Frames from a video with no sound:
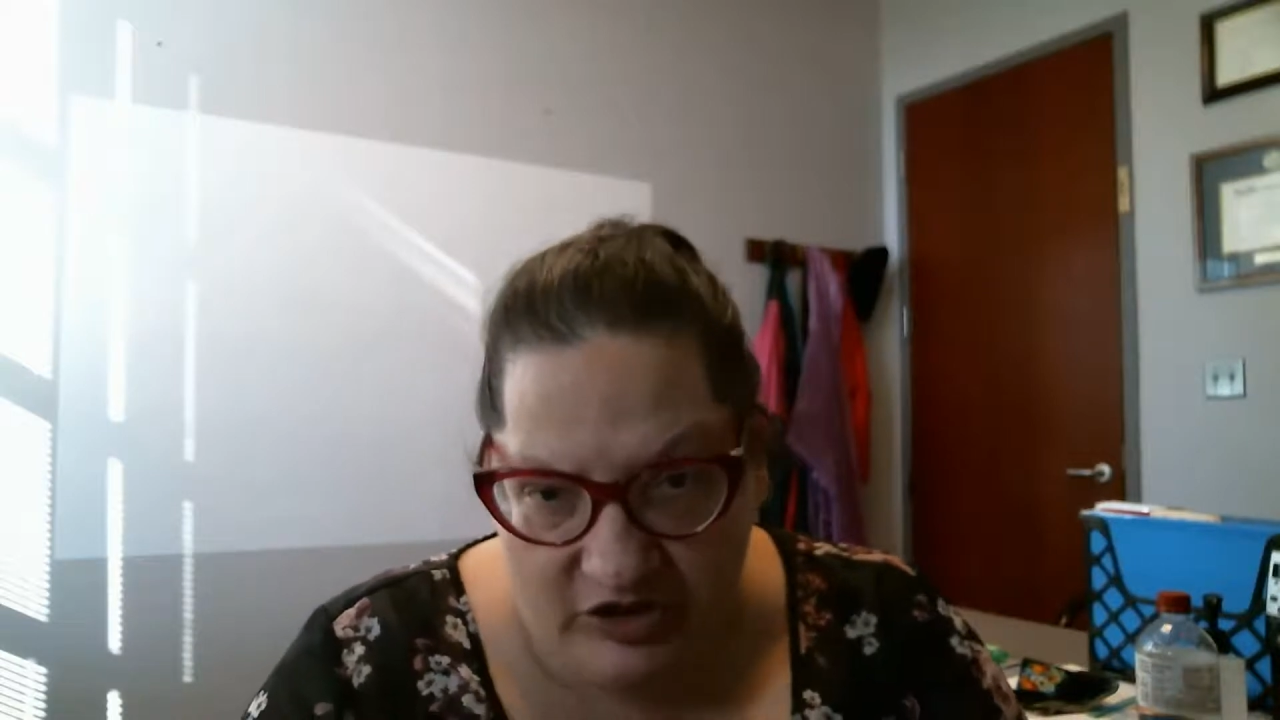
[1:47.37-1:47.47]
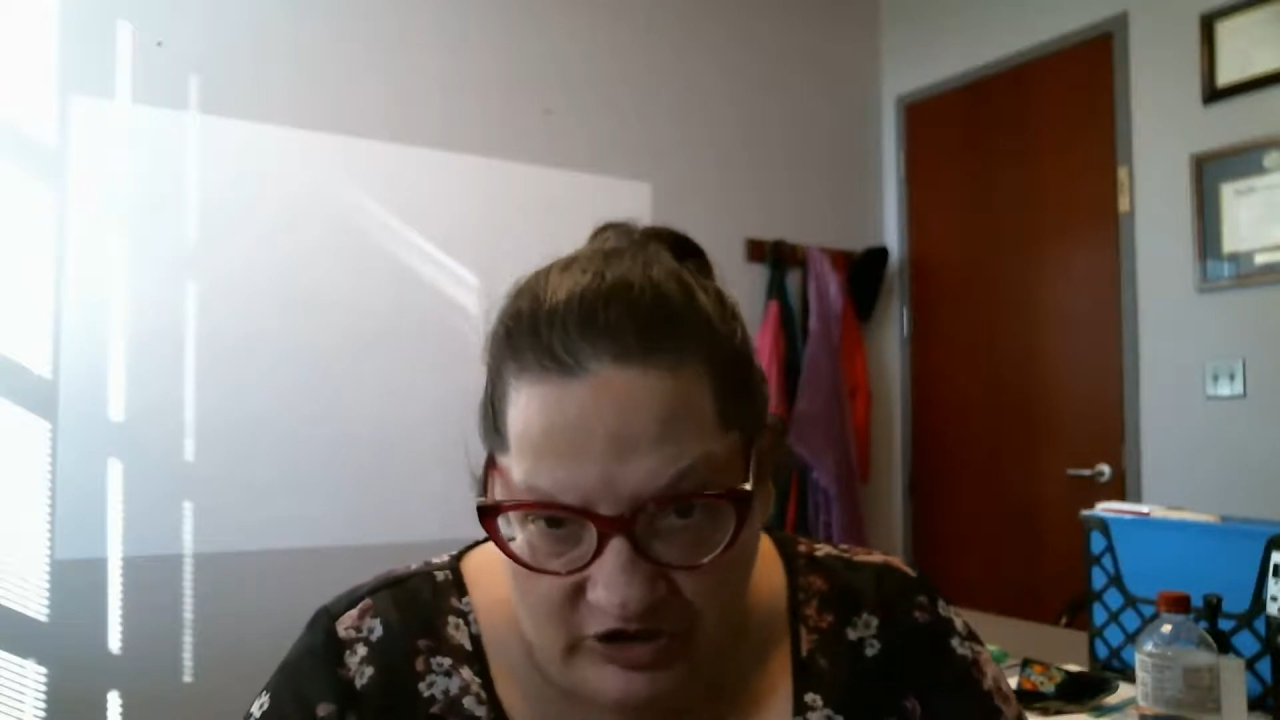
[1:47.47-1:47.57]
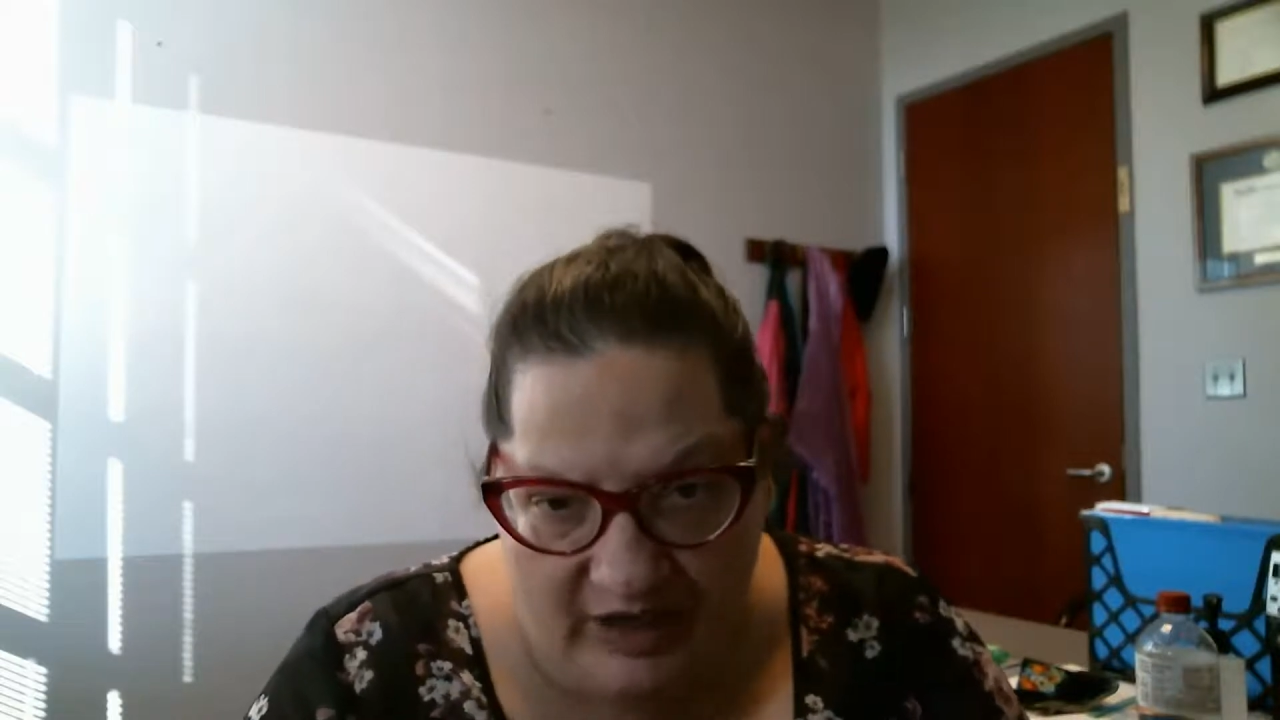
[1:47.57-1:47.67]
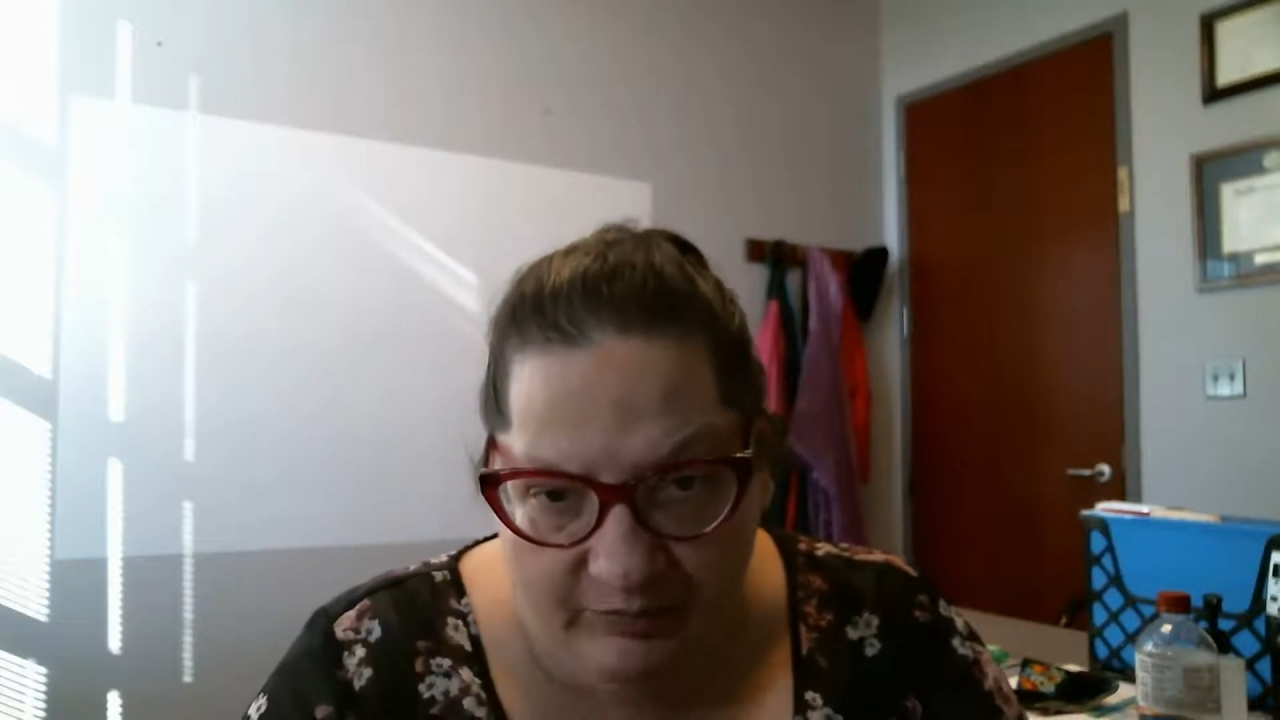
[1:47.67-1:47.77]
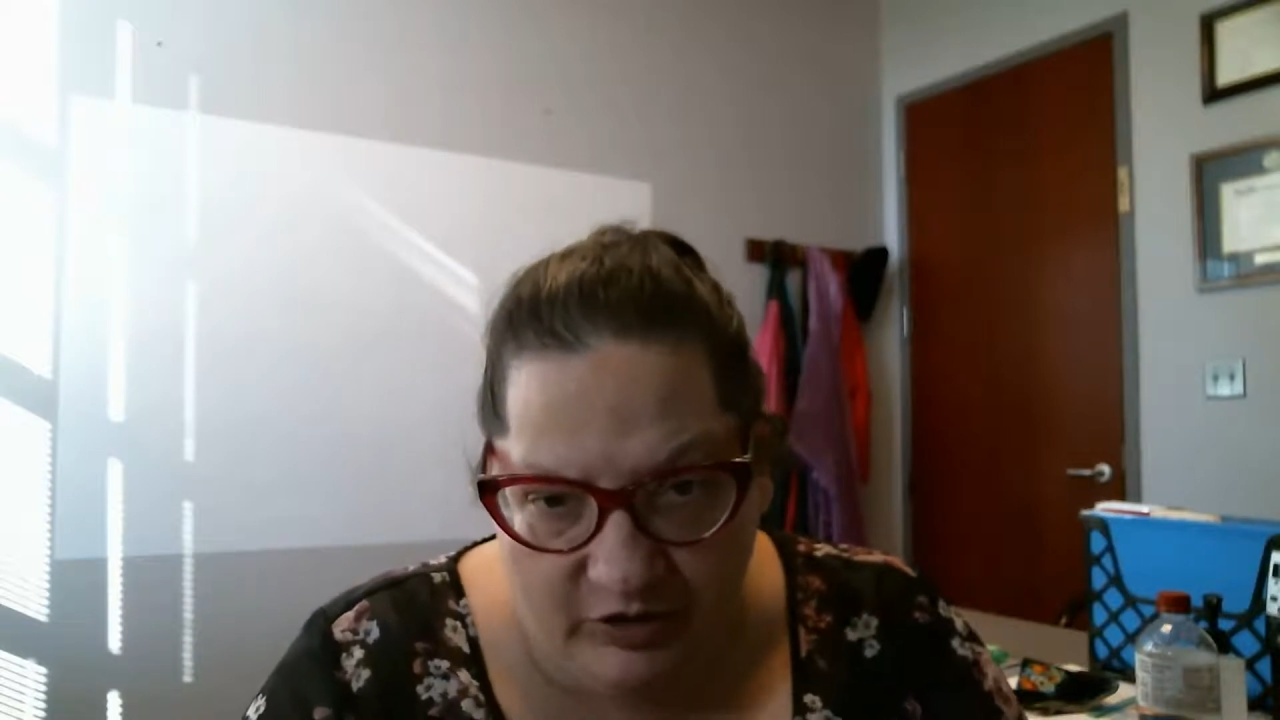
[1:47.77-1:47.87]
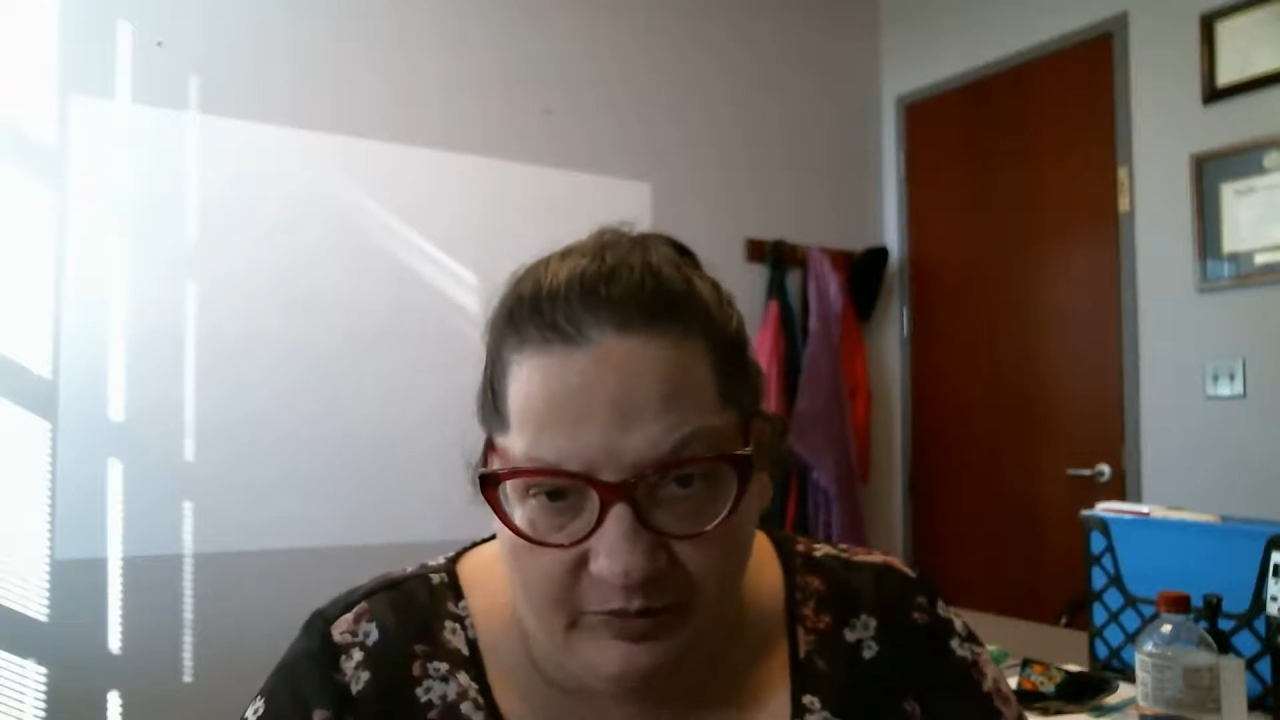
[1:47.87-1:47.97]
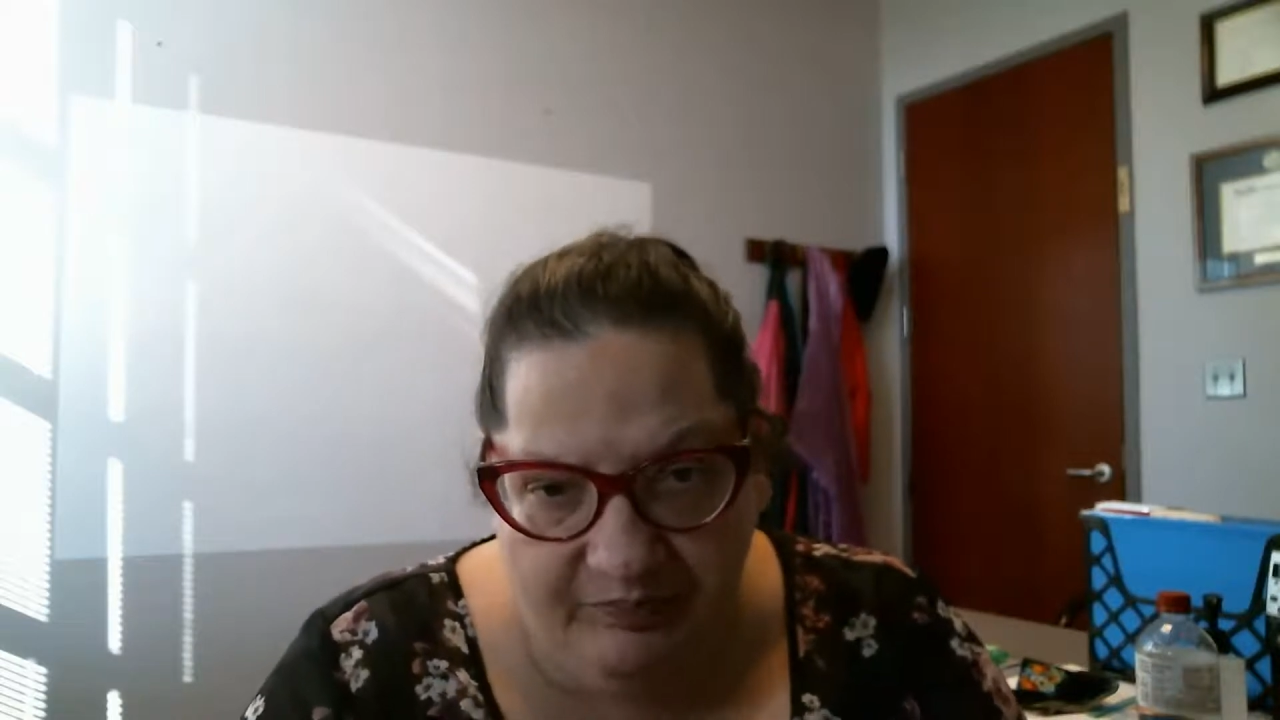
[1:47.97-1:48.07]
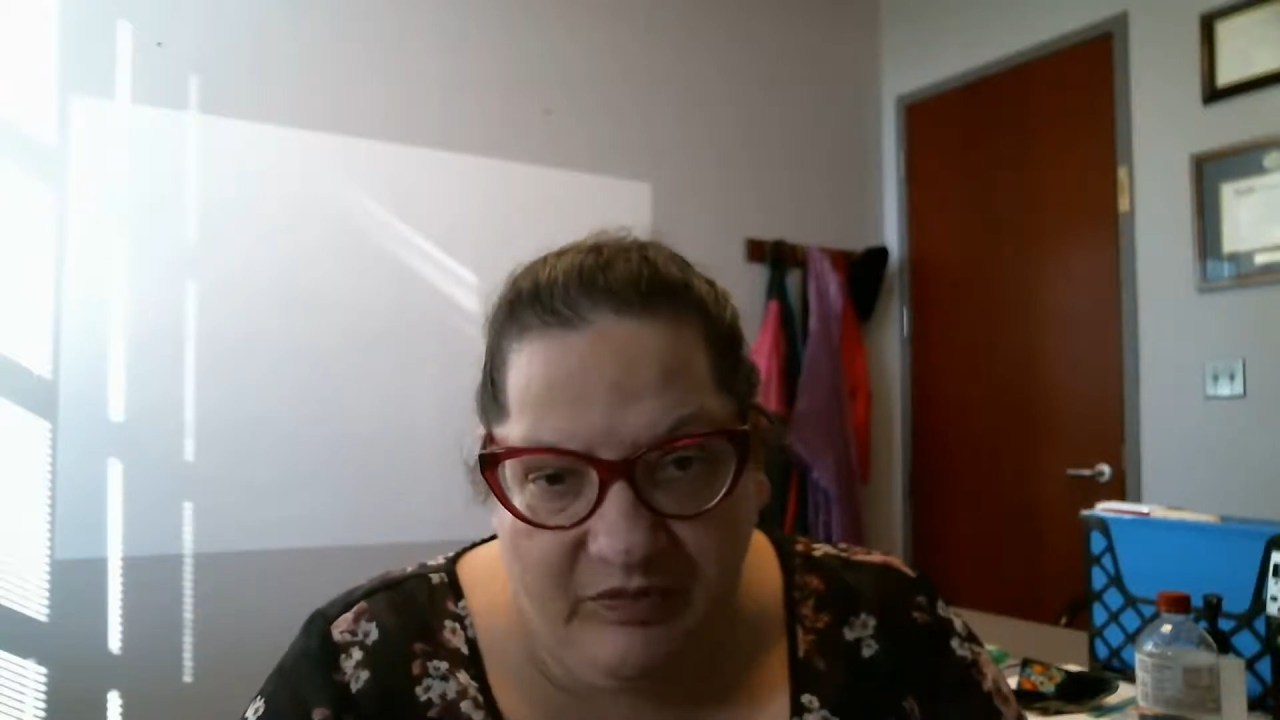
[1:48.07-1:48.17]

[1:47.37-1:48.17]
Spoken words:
chapter.